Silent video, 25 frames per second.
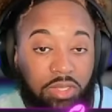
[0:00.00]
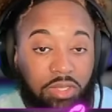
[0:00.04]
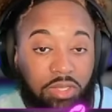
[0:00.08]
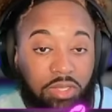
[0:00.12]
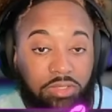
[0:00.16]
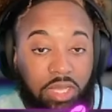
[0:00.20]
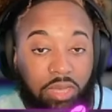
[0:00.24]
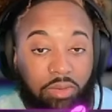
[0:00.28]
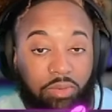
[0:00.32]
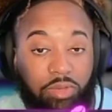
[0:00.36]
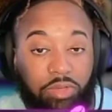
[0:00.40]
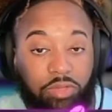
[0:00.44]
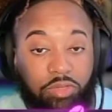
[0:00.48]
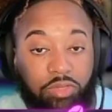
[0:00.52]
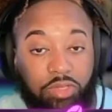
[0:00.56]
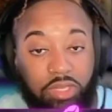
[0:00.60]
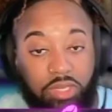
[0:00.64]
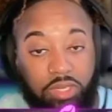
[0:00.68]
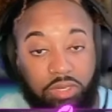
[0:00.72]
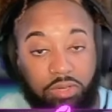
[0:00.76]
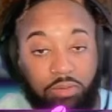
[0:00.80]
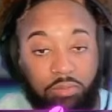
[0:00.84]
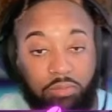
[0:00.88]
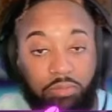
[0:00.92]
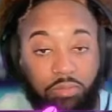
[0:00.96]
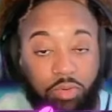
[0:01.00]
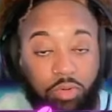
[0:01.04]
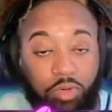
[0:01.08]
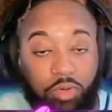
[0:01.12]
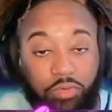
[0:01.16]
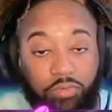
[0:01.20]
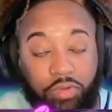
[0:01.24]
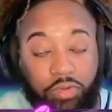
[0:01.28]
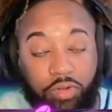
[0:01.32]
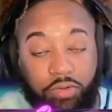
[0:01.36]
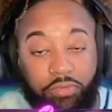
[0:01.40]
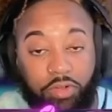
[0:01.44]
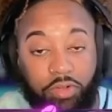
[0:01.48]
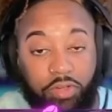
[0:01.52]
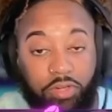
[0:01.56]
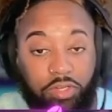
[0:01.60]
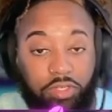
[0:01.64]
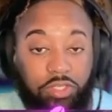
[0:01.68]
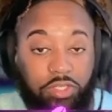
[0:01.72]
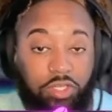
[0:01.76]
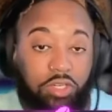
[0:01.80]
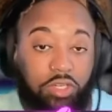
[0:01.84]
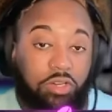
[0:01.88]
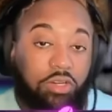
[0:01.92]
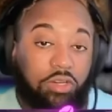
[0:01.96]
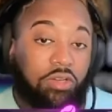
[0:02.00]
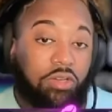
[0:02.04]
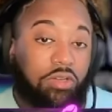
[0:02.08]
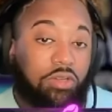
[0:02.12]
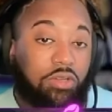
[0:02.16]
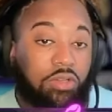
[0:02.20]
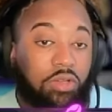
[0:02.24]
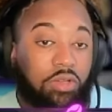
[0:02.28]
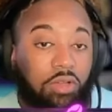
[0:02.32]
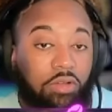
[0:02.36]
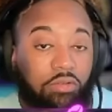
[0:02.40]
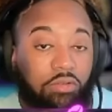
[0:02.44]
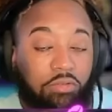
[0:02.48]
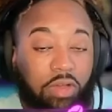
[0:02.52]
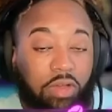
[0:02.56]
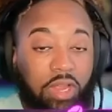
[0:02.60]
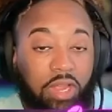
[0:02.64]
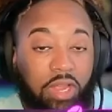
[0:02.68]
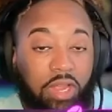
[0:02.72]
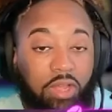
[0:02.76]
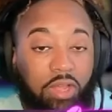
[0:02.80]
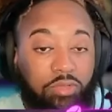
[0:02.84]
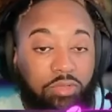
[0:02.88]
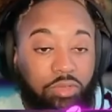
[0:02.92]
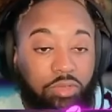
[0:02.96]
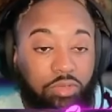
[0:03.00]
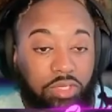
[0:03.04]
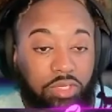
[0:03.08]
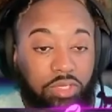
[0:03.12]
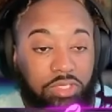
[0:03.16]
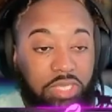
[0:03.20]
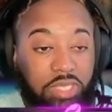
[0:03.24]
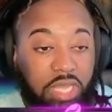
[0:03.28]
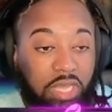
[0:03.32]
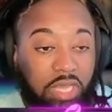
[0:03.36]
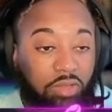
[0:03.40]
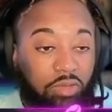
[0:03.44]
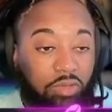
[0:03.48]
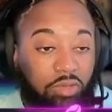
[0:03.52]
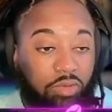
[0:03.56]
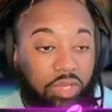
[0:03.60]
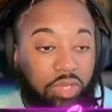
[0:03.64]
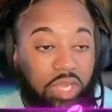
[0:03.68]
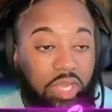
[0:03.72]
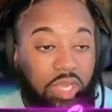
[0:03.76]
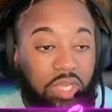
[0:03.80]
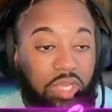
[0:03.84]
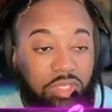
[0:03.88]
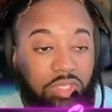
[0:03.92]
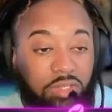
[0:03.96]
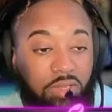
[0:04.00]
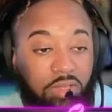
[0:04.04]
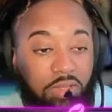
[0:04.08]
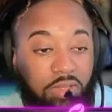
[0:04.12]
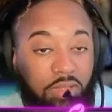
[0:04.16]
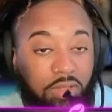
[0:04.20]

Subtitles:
So that way you can move your furniture around to an exact location.